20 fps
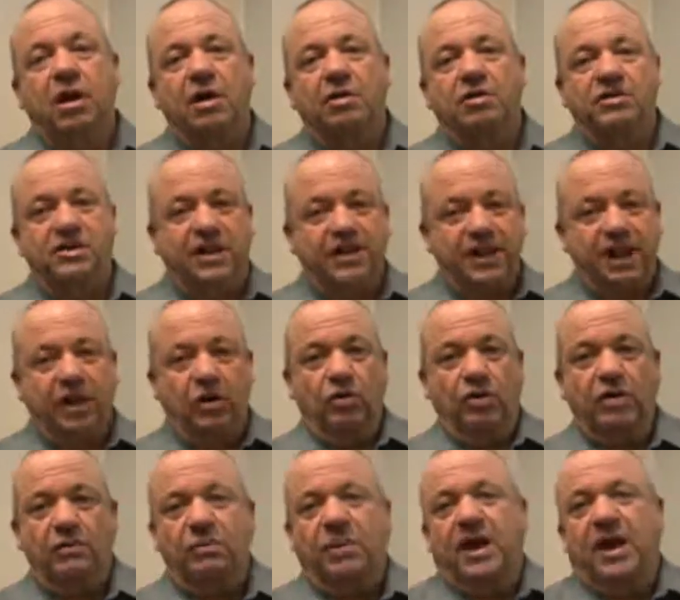said they
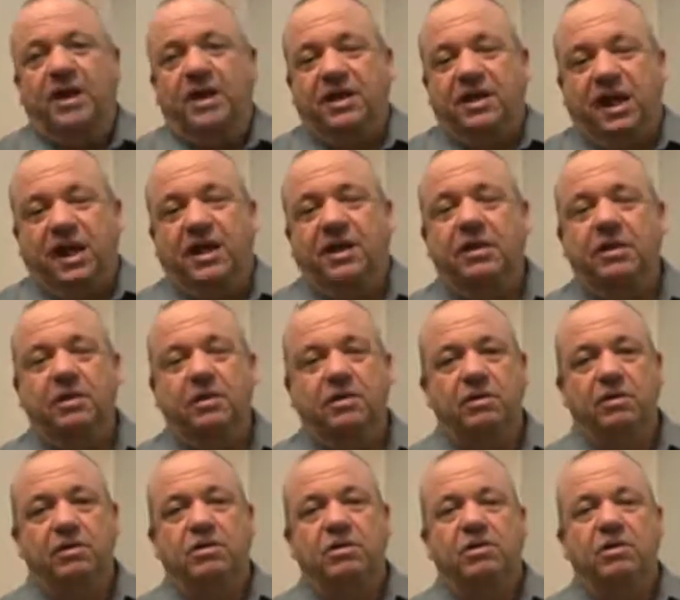couldn't pay the debt,
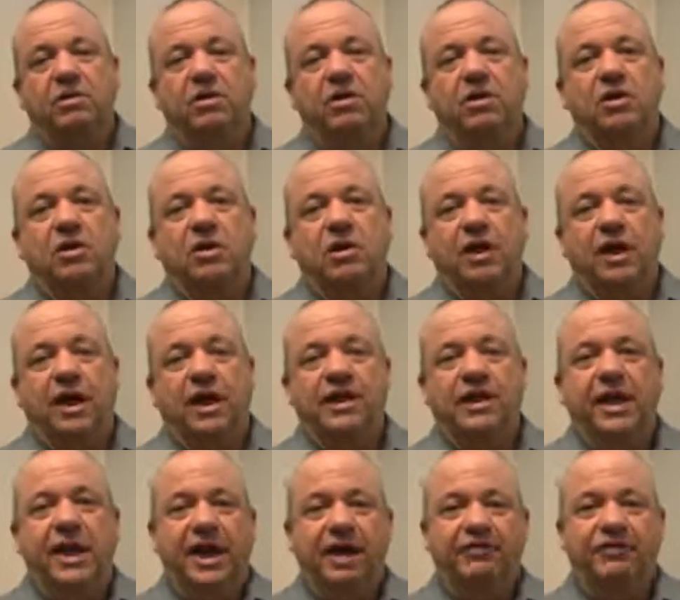and
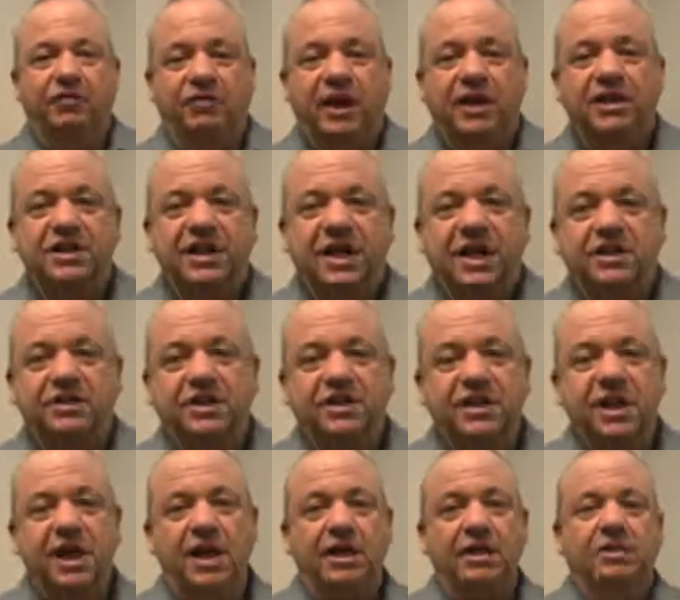they have to write down the
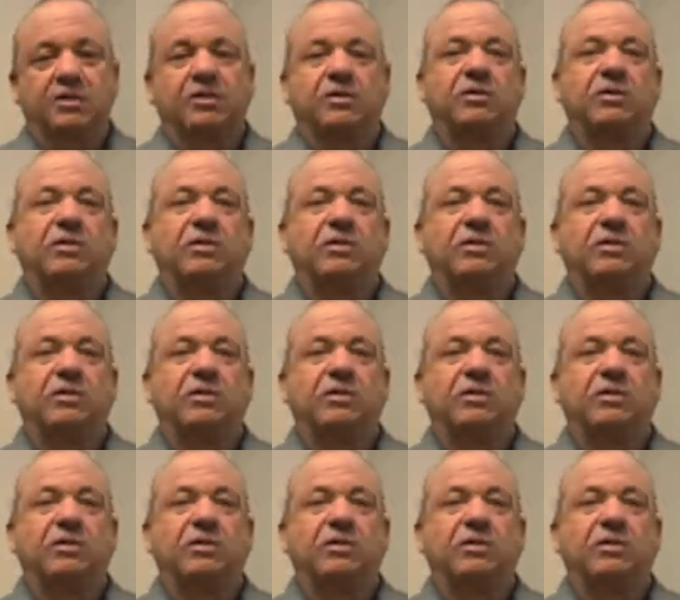debt.